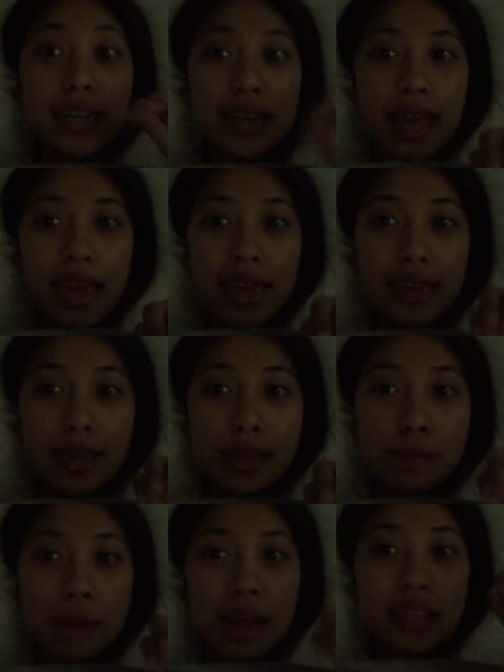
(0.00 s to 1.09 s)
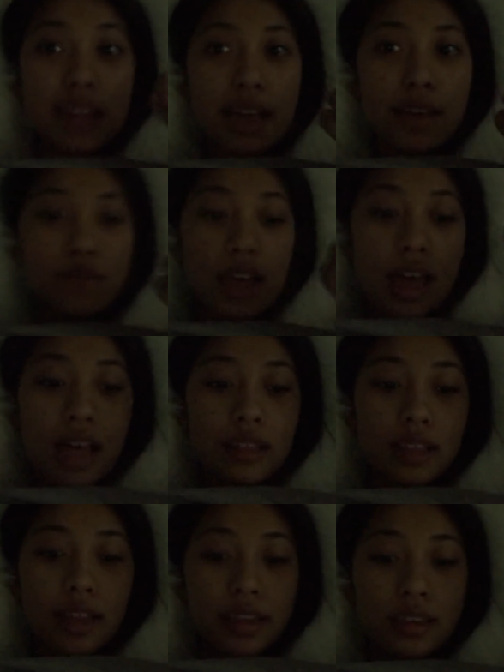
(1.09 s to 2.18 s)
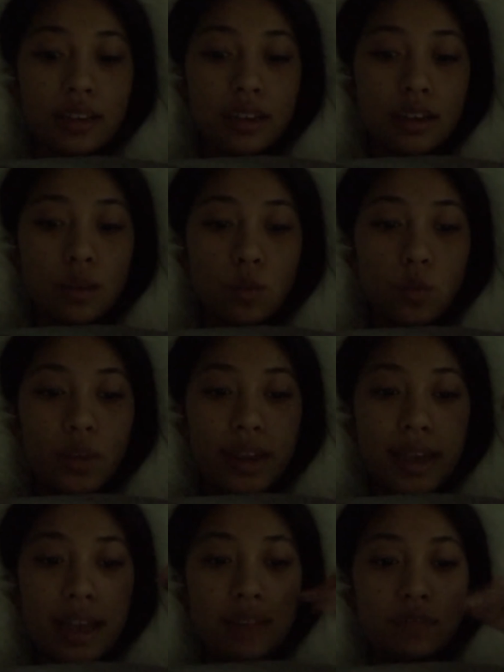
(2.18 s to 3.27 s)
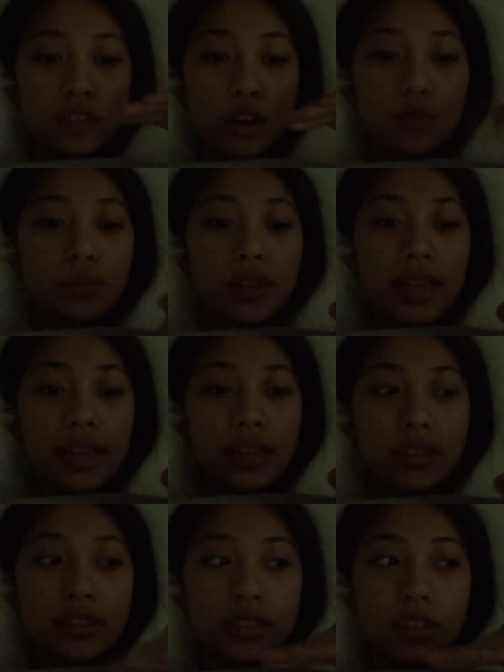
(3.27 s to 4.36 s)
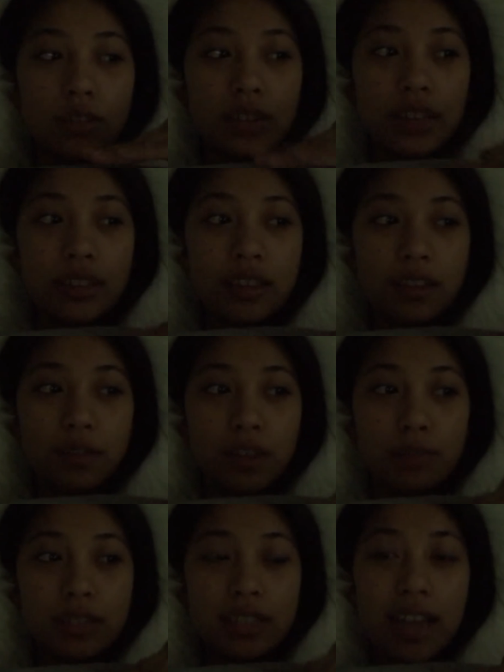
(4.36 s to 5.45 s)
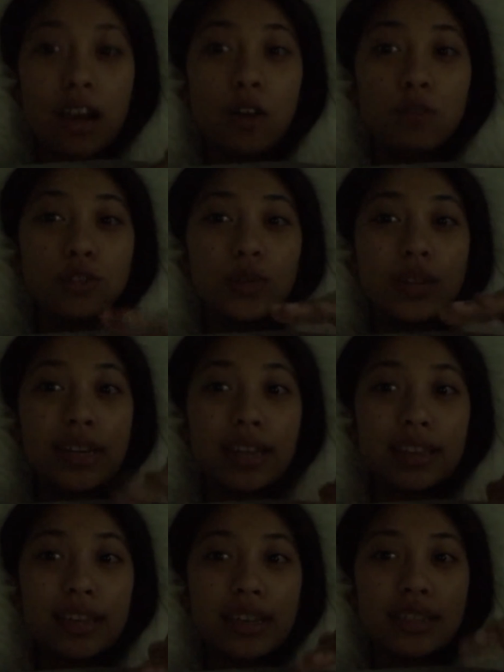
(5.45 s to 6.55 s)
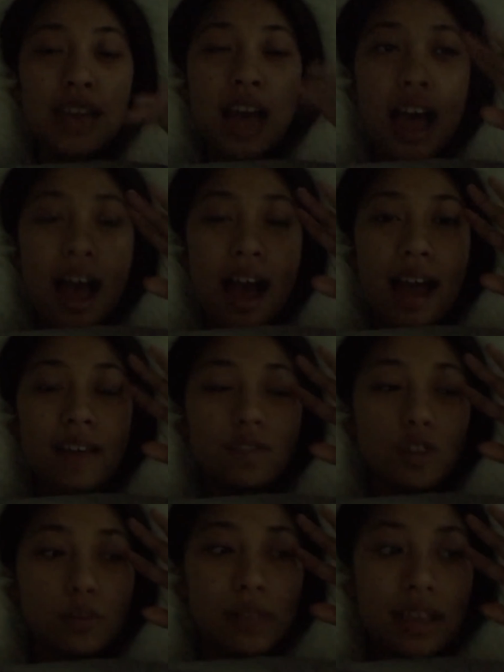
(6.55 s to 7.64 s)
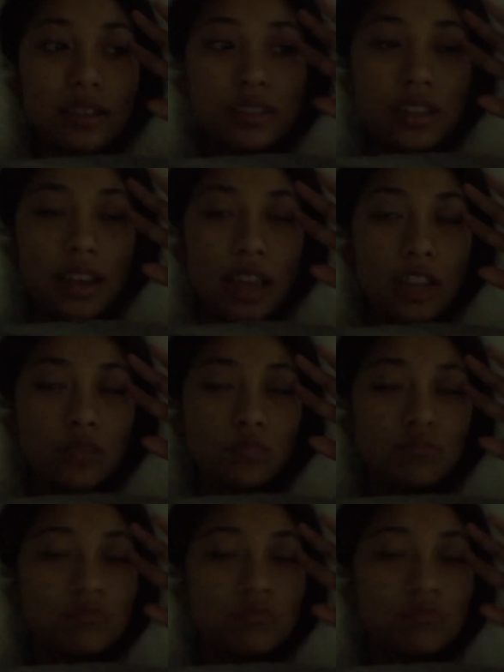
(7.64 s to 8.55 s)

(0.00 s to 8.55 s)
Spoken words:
day in my life, like when I have no plans, no nothing, when I'm just at home doing nothing, because I have no plans today.